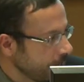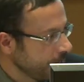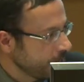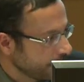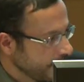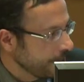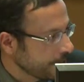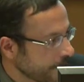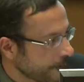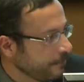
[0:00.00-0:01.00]
these
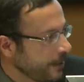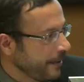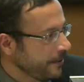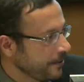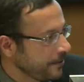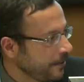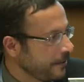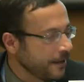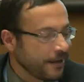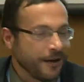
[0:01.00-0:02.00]
rights are implemented in
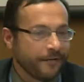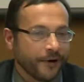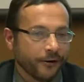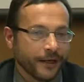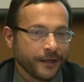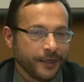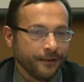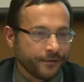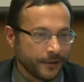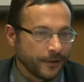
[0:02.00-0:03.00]
very
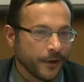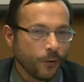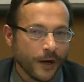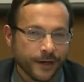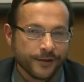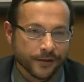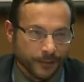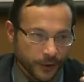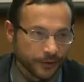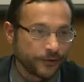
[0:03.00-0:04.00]
uneven ways, and
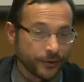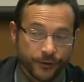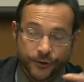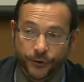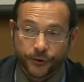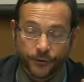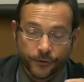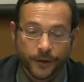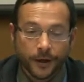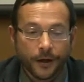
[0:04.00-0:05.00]
I'm going to try and show
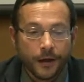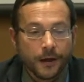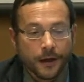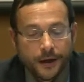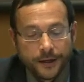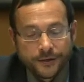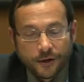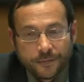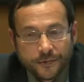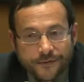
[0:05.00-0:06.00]
you
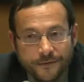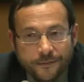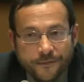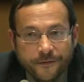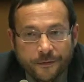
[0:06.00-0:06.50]
examples from